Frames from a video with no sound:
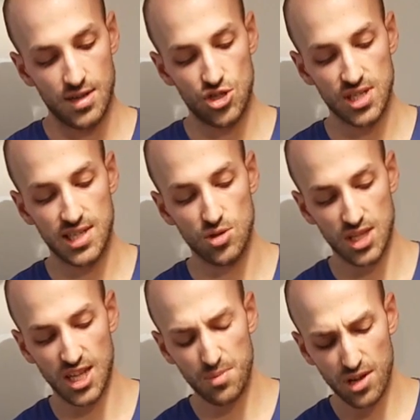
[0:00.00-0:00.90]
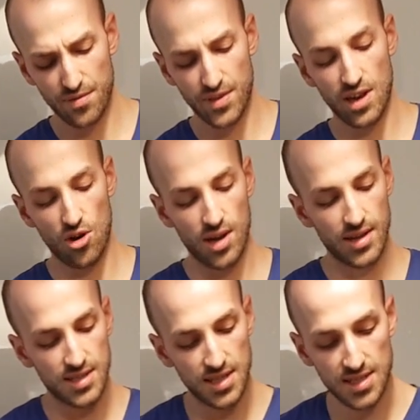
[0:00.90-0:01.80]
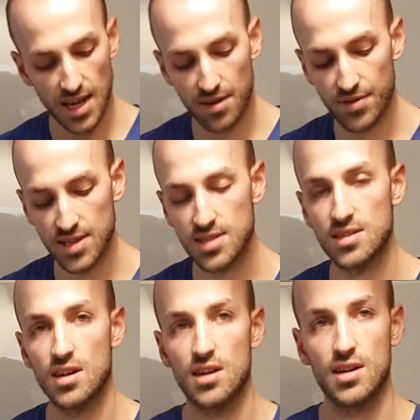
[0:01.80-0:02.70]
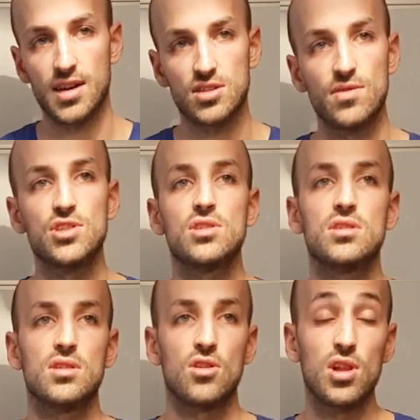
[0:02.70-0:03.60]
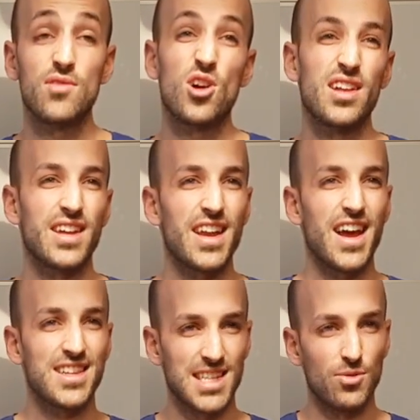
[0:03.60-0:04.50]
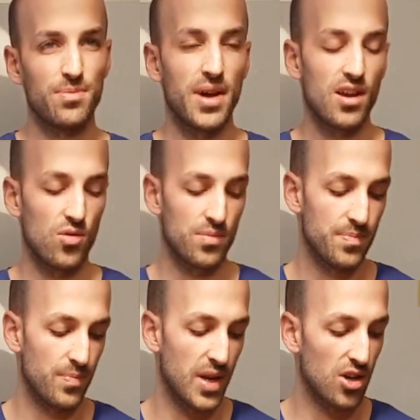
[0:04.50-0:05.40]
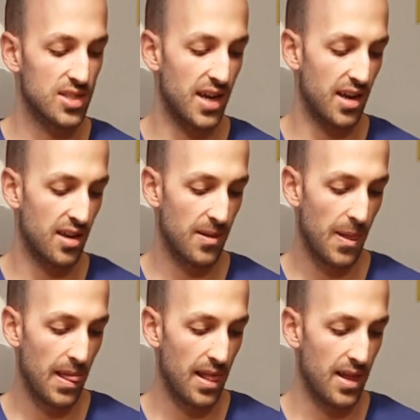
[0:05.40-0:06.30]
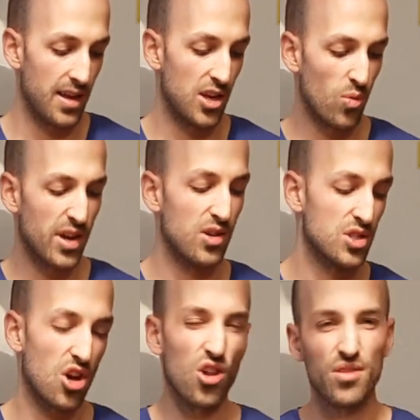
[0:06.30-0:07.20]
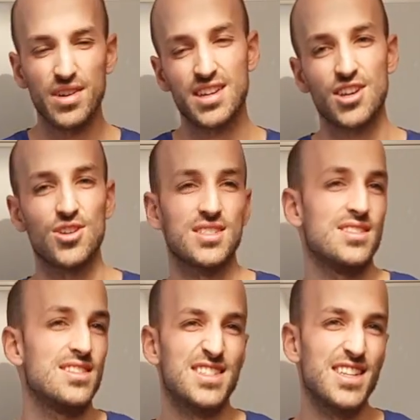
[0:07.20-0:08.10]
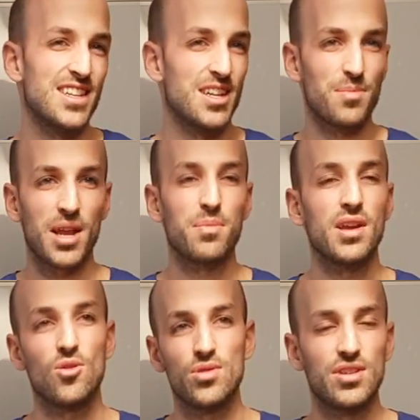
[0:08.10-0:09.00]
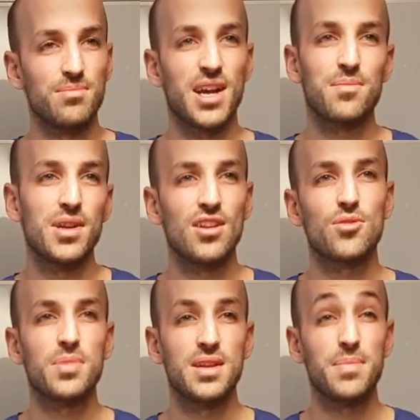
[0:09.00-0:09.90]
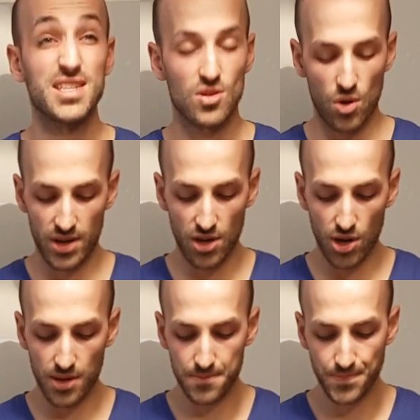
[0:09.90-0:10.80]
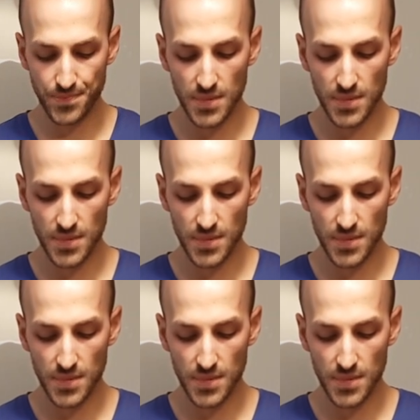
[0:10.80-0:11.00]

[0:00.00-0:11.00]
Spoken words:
just use a little bit of the oil that's inside, if it's extra virgin olive oil, and then I add some of my own, because I don't want to use all of it, because still it might be older, it might not be the best quality oil.